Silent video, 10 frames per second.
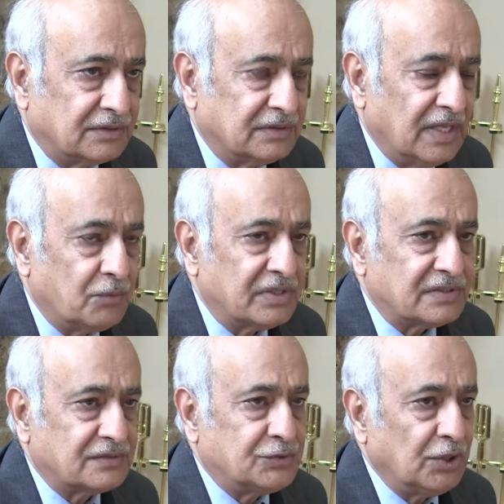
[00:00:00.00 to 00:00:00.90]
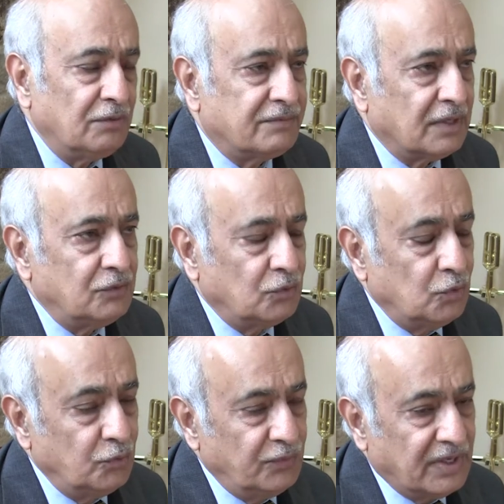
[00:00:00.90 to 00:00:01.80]
there were children
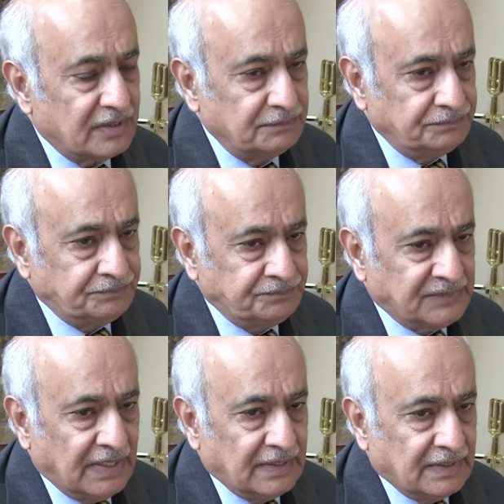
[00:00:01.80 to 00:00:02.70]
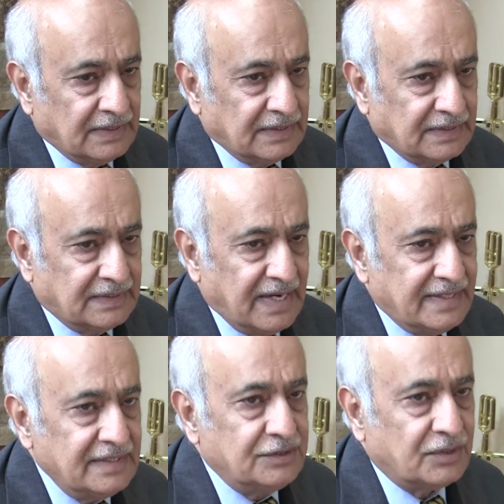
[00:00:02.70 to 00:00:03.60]
who were
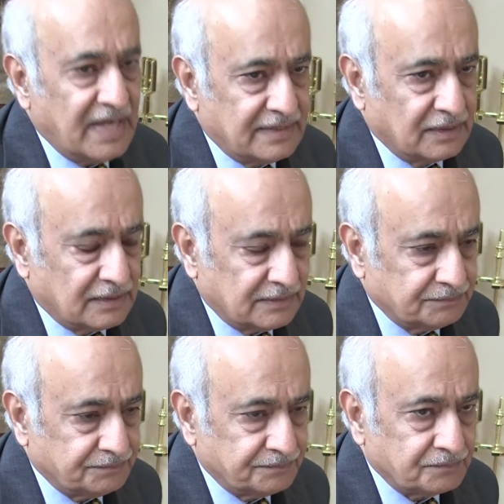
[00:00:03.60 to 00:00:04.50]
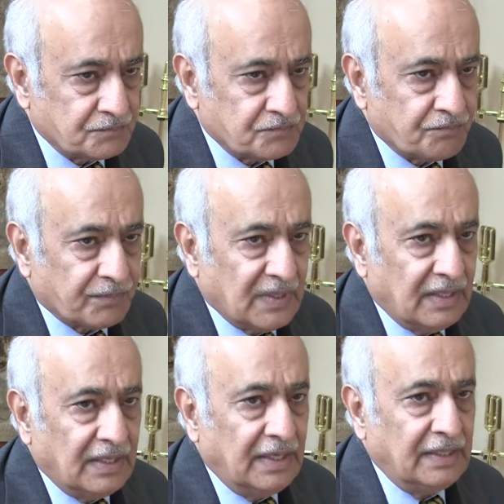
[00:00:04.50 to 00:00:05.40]
getting together
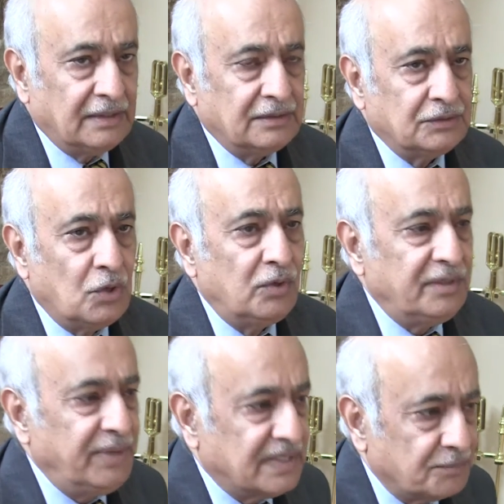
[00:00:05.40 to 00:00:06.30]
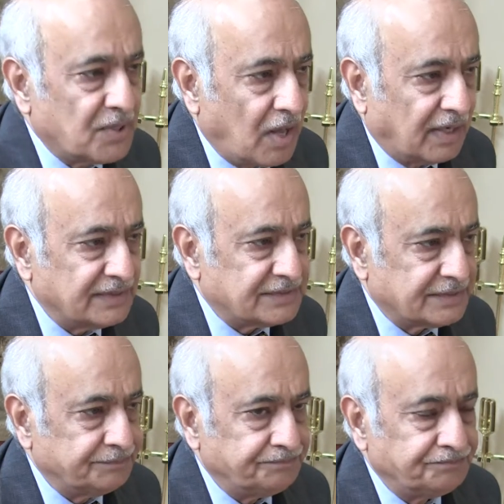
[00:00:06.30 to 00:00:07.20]
in Goldey-Beacom
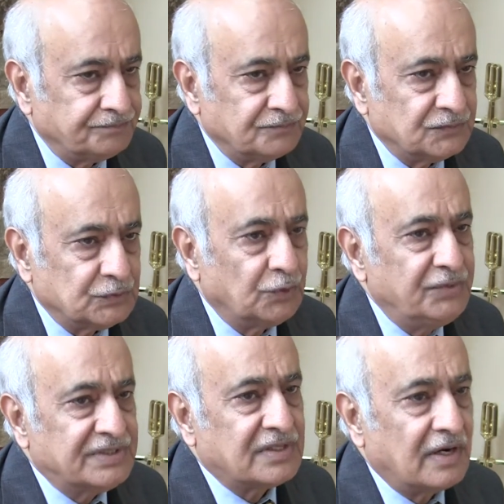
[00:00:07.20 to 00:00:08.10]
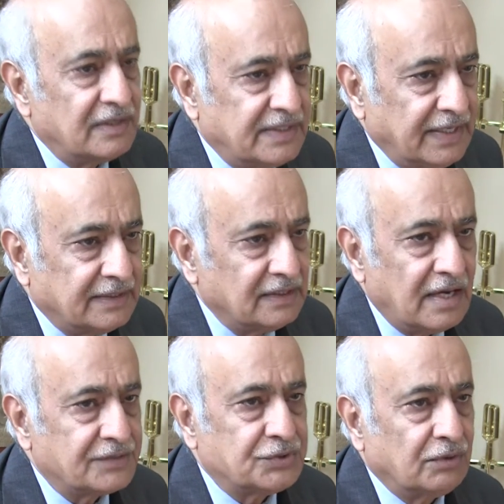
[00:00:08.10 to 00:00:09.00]
College. So we started taking
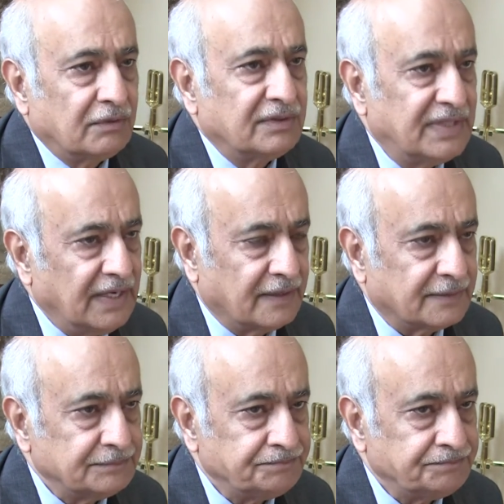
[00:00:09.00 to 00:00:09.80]
our children there.